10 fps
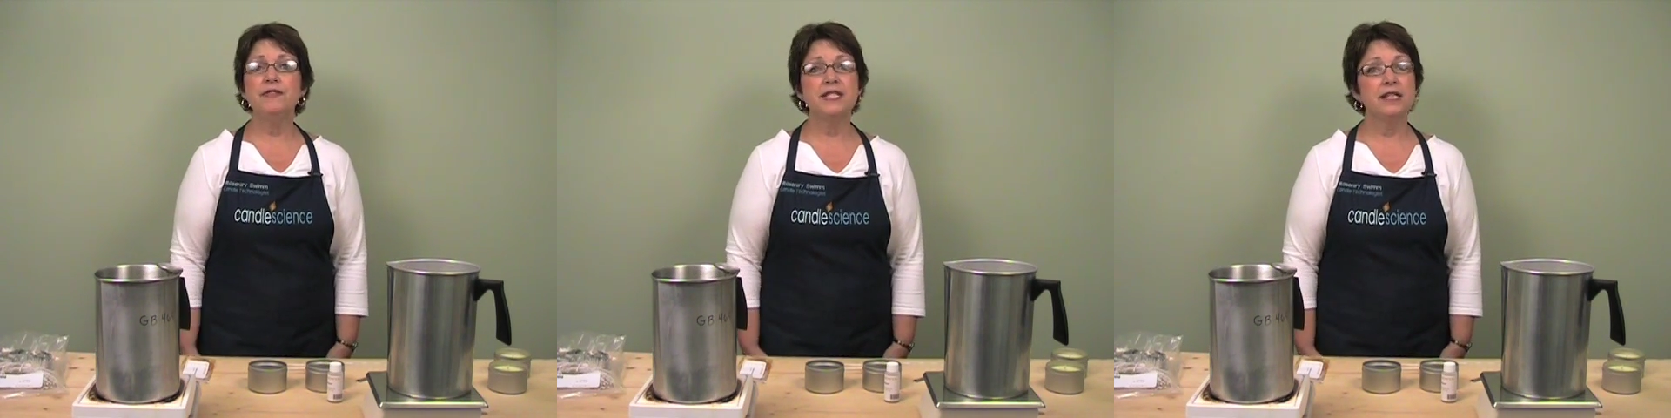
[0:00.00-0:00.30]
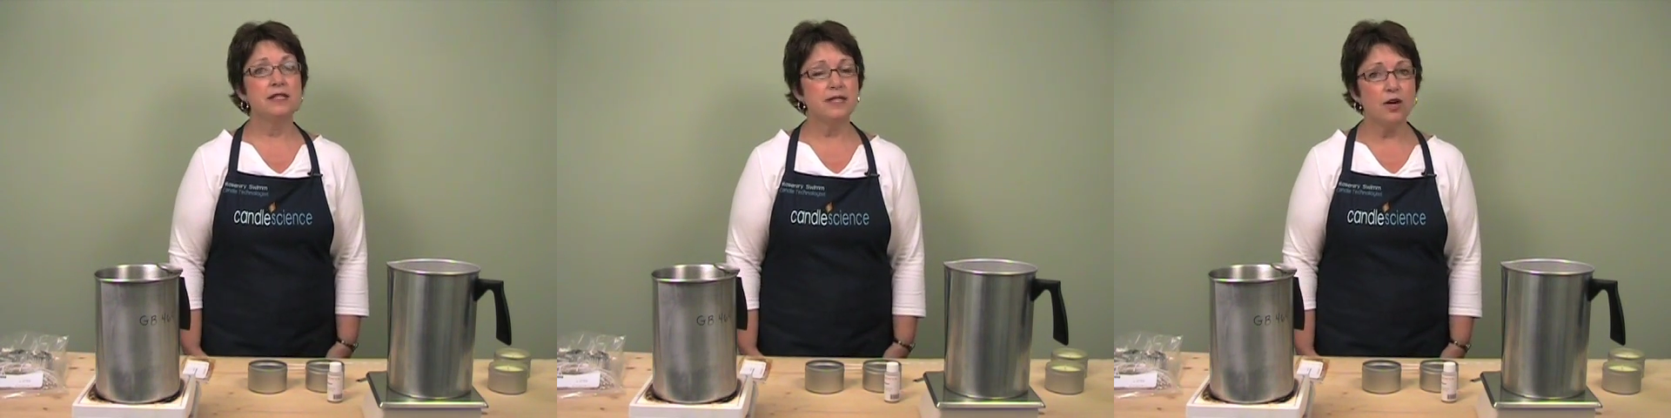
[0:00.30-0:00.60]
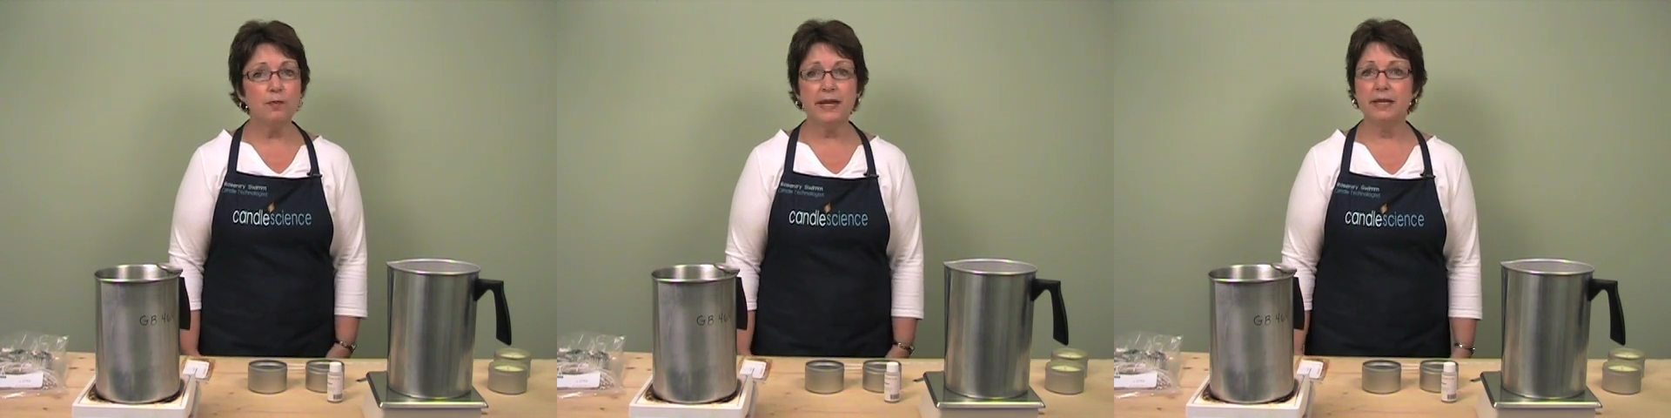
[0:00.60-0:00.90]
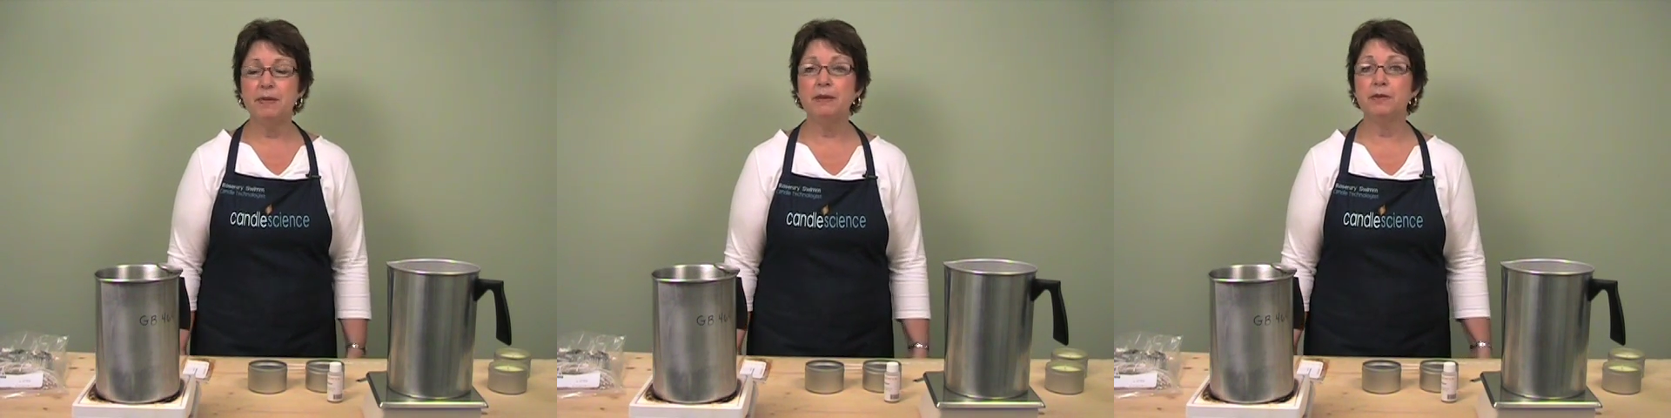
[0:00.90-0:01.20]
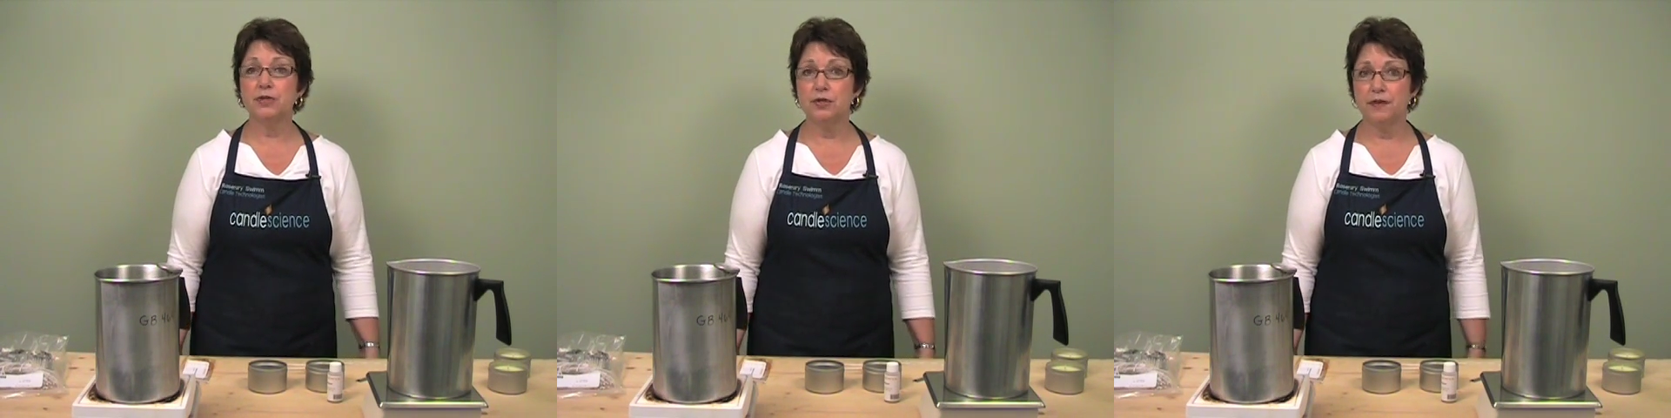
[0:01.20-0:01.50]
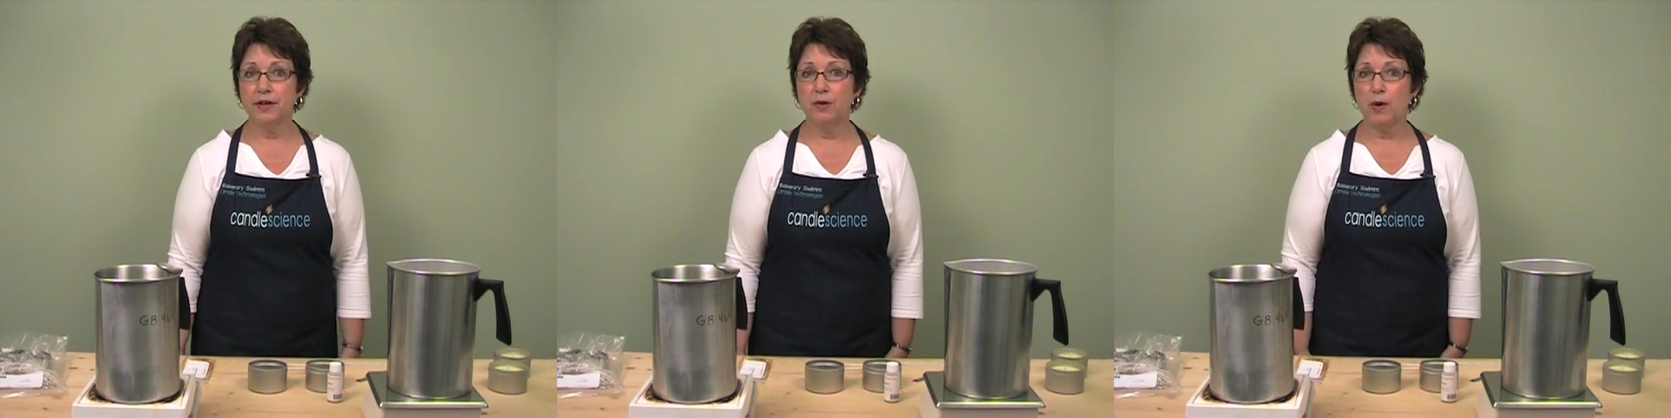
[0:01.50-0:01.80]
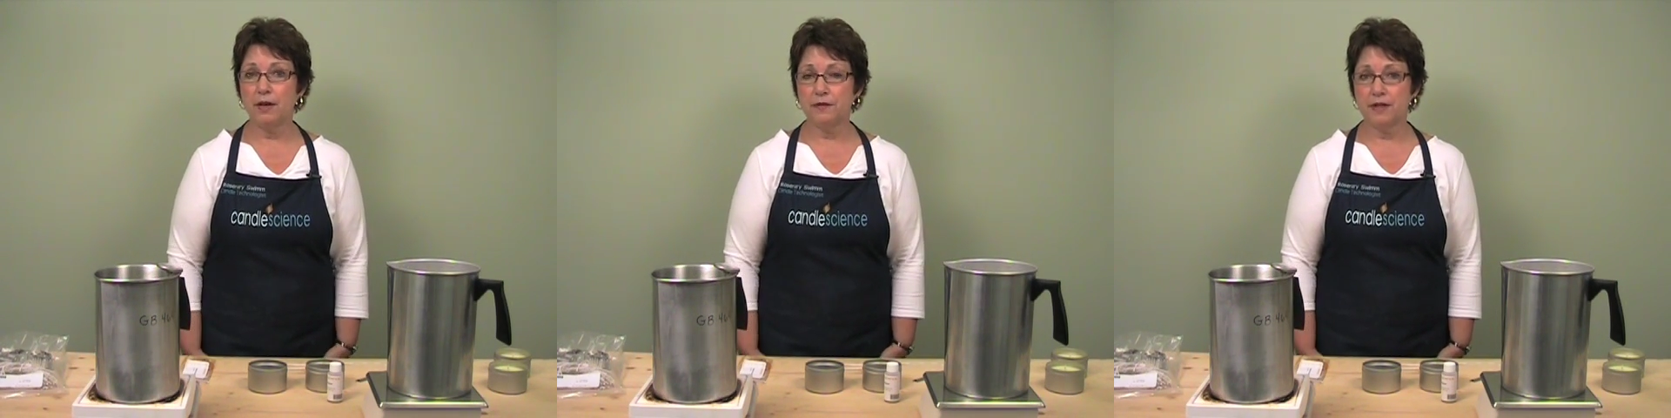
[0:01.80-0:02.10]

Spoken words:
seen so many people do very well for